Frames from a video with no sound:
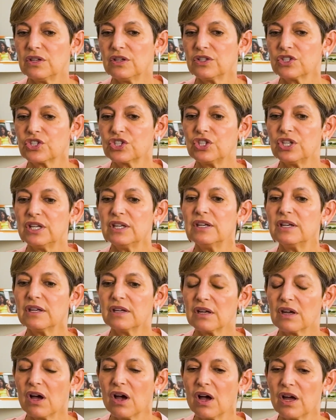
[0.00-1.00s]
she
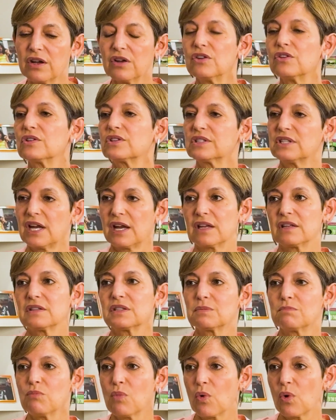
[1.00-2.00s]

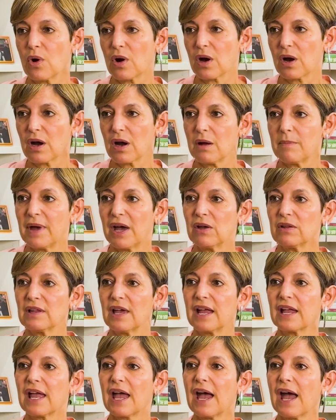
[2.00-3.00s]
understands more about like